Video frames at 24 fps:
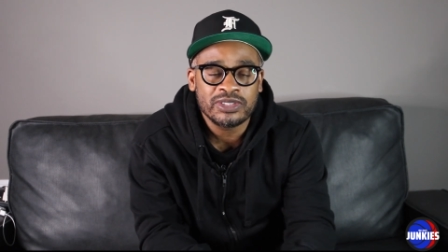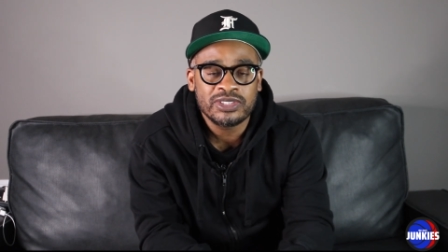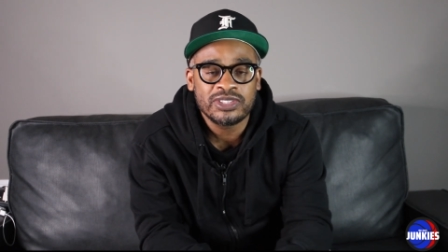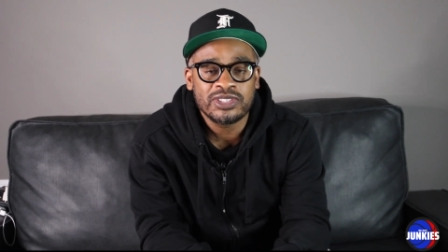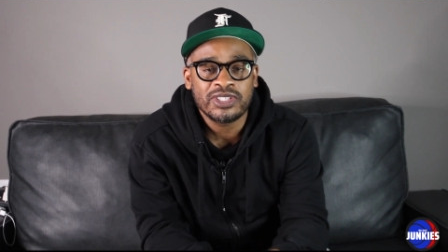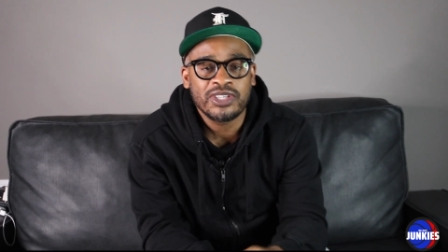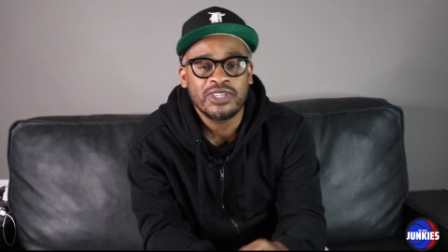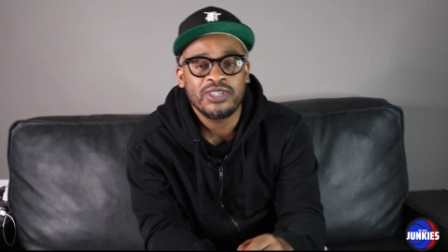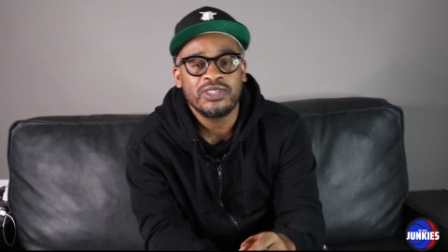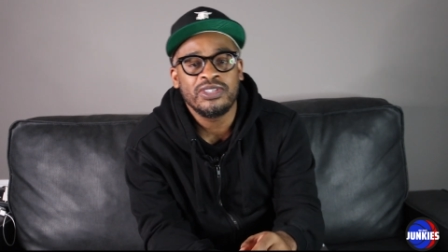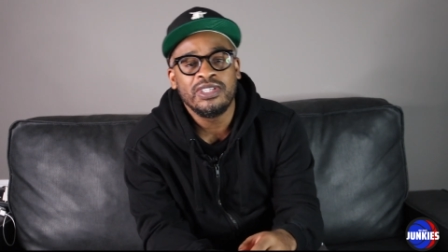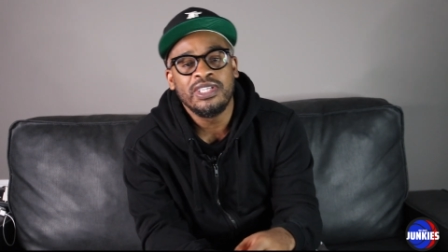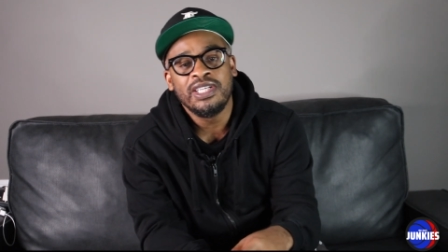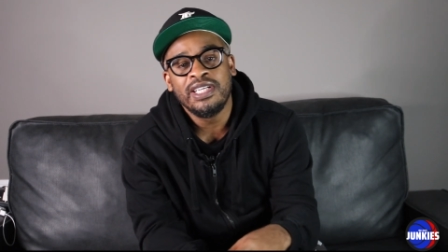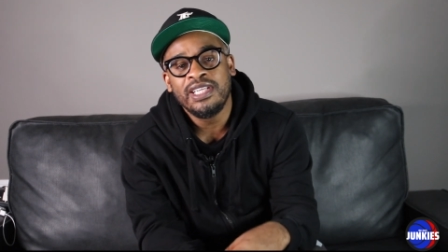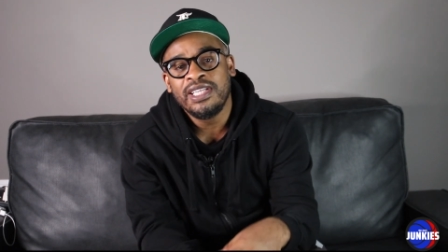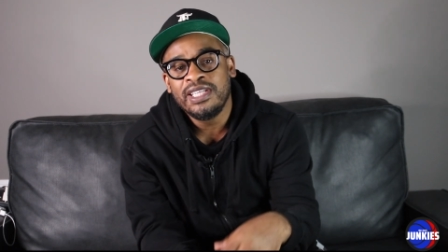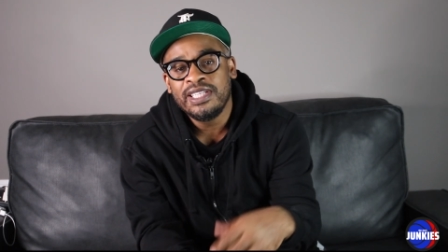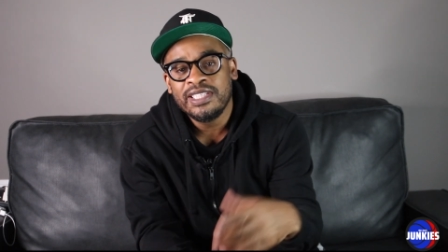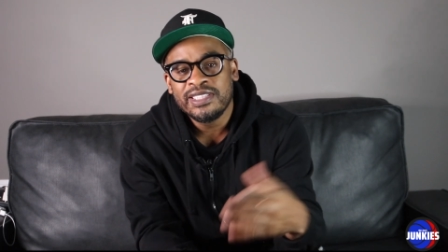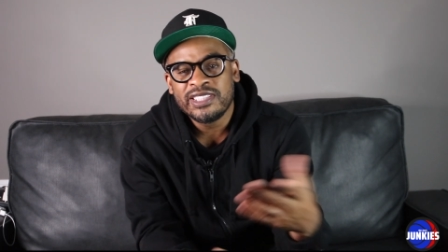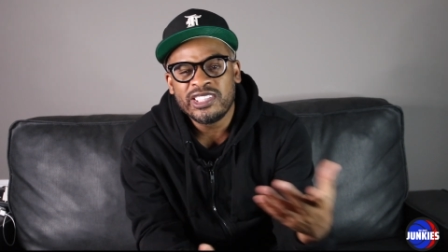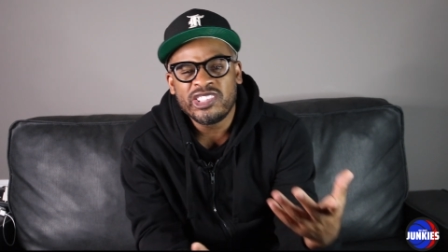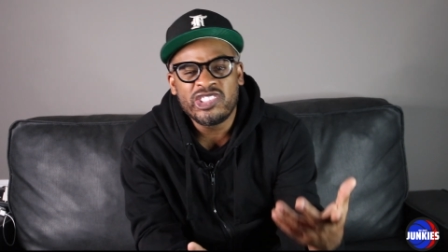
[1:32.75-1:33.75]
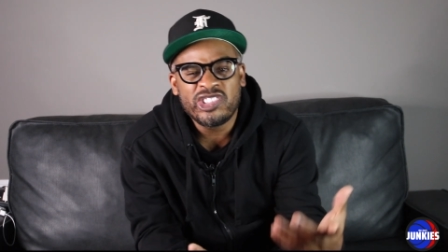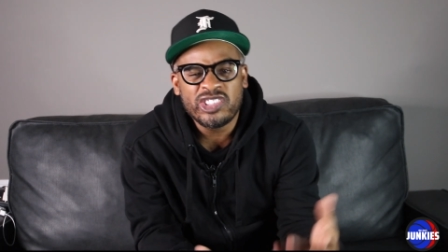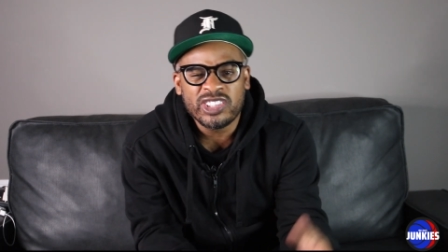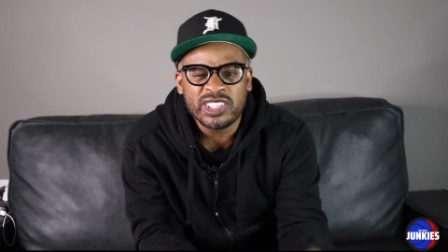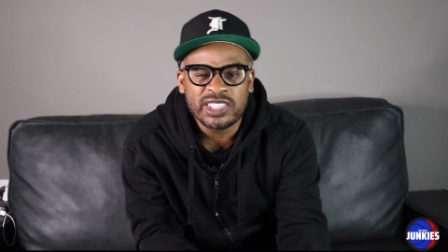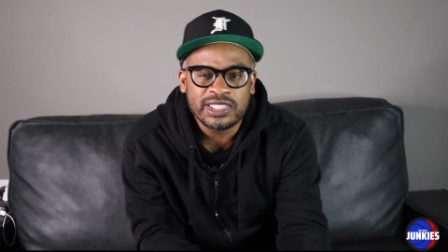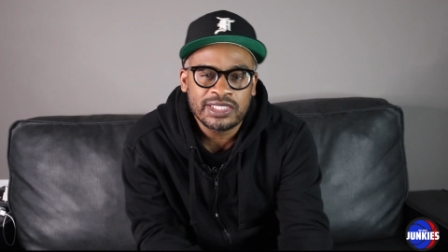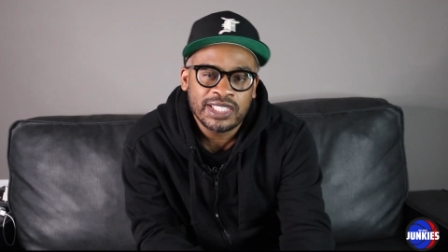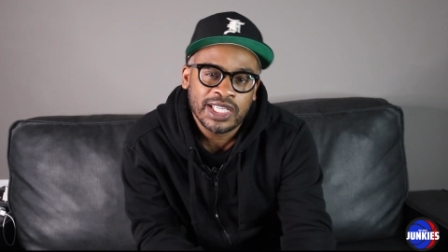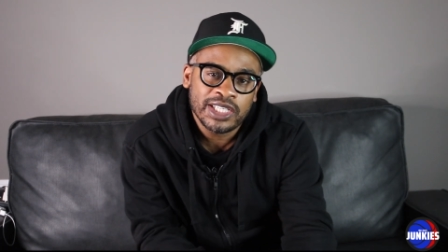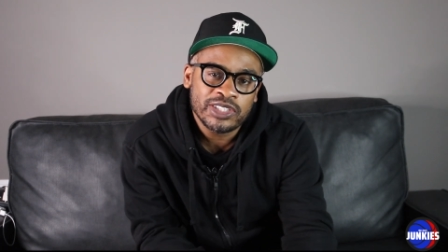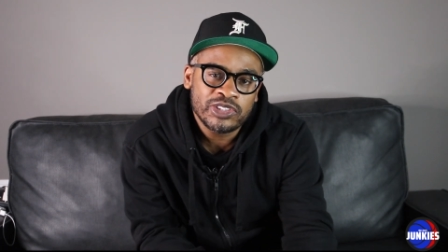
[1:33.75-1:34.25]
So this
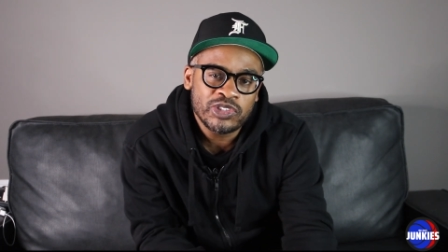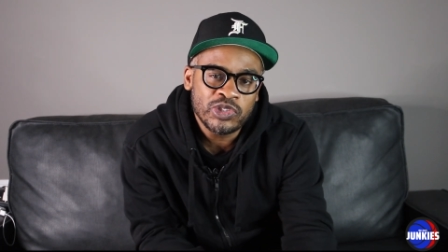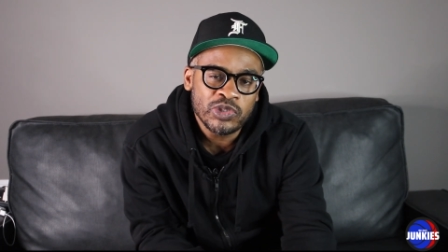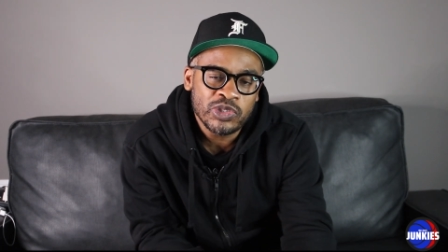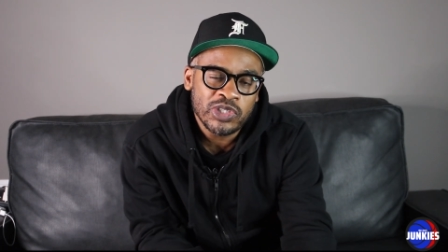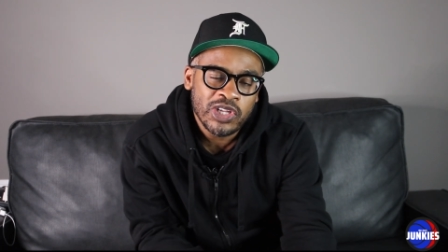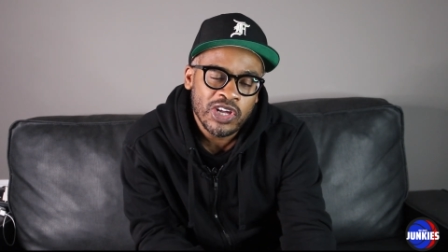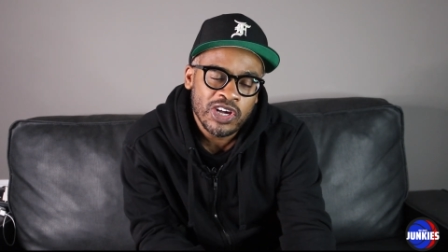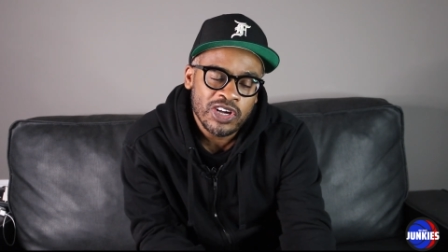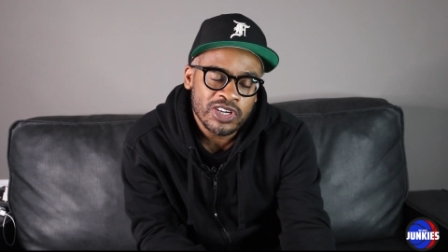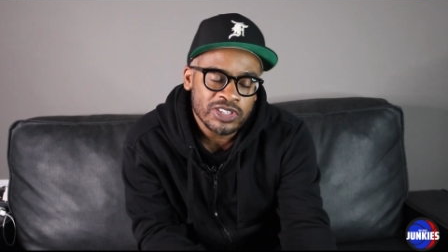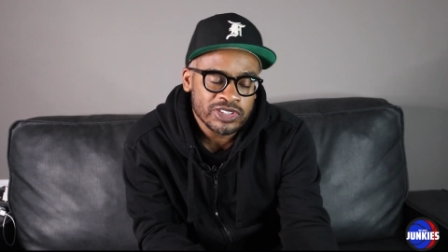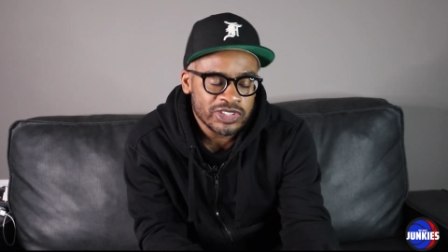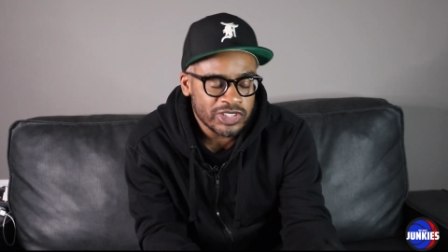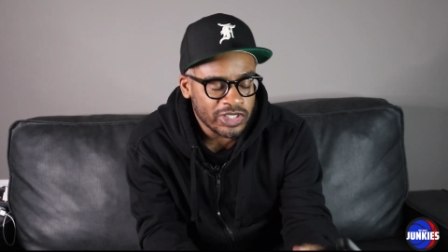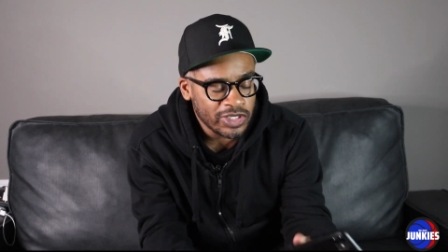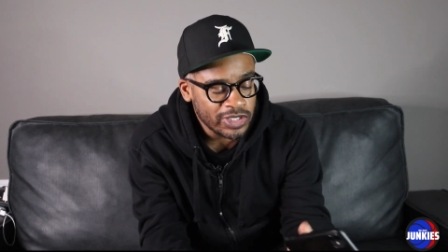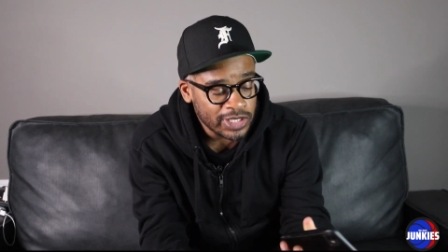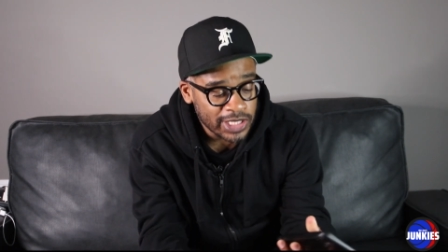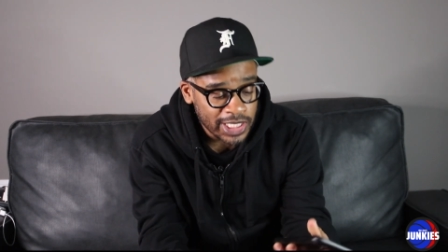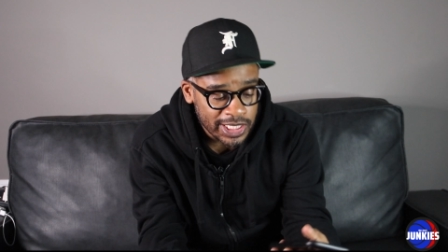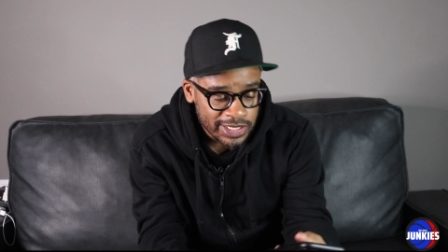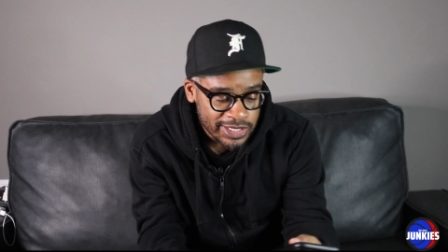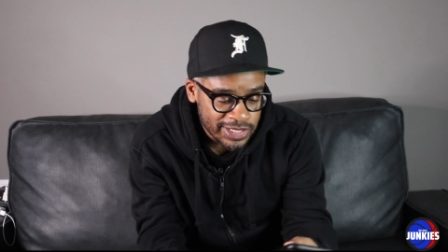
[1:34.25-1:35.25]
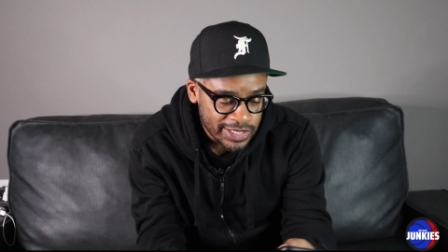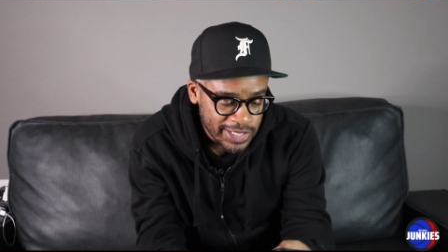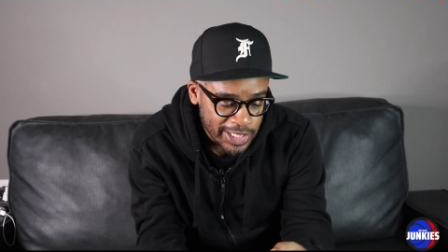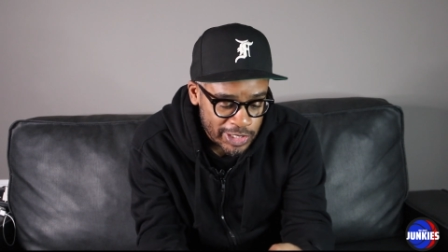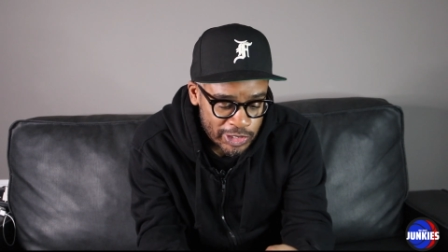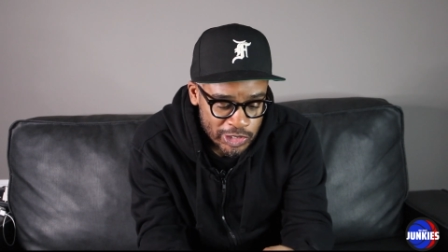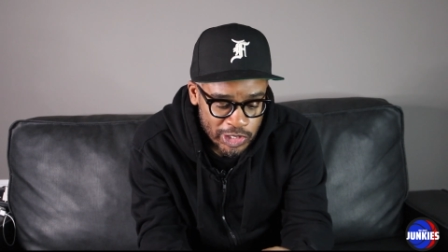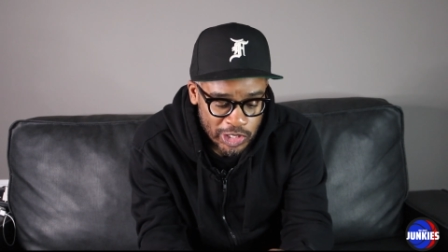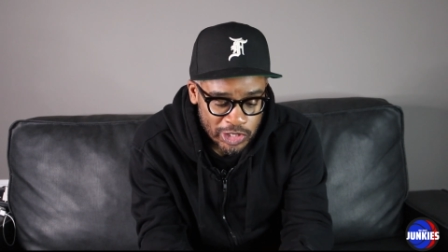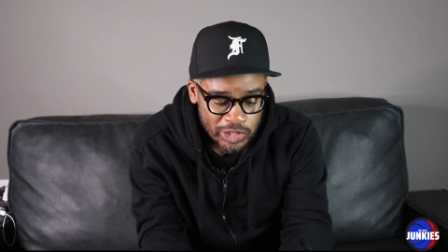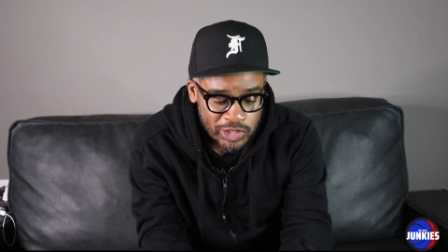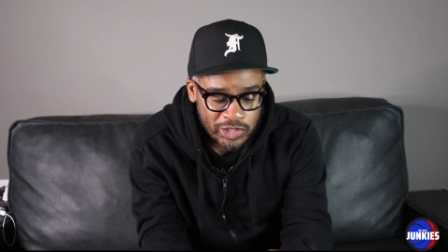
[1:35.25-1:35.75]
shouldn't take too long. So let's
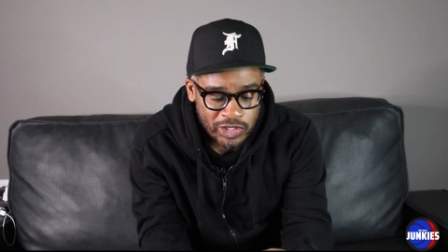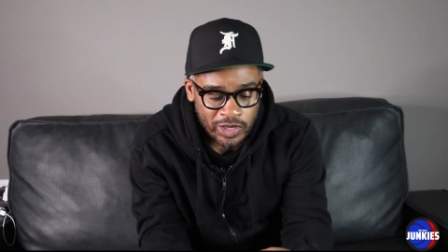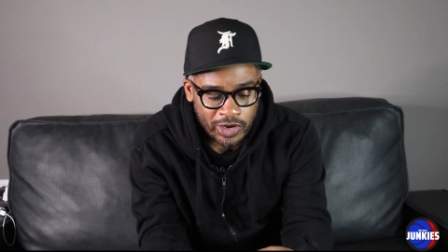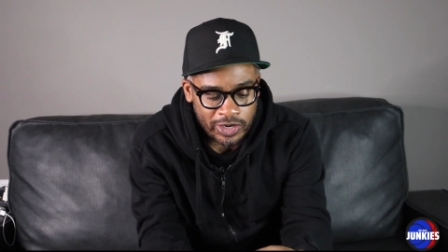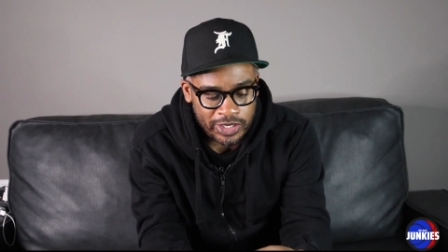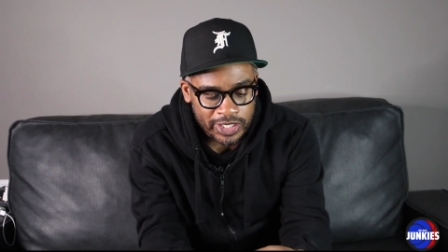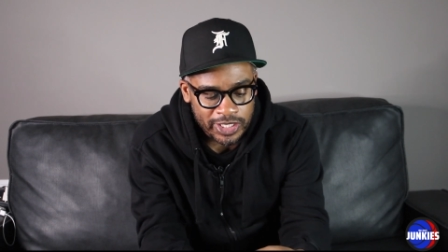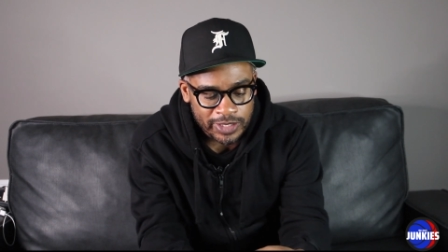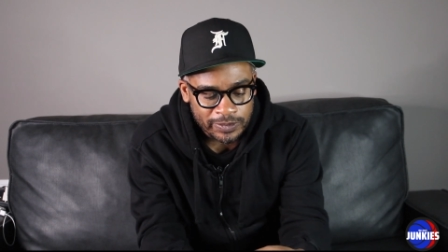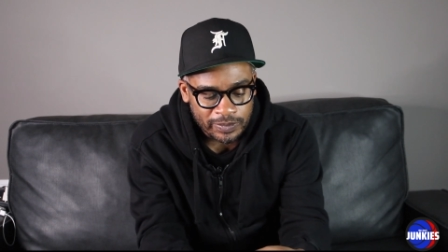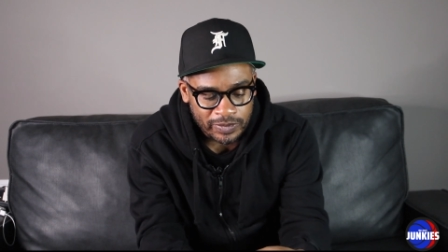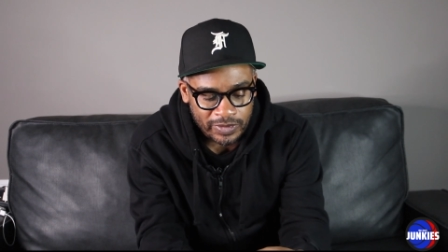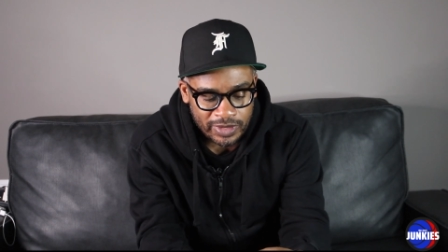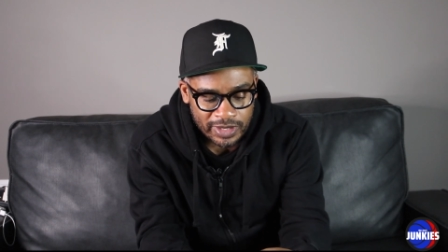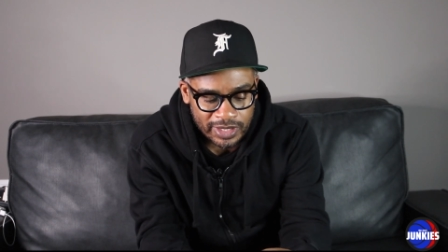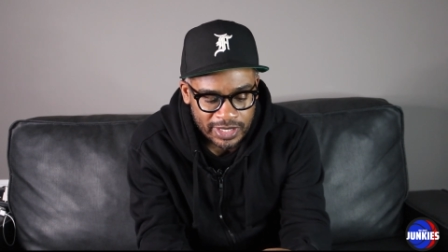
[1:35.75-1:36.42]
let's get started.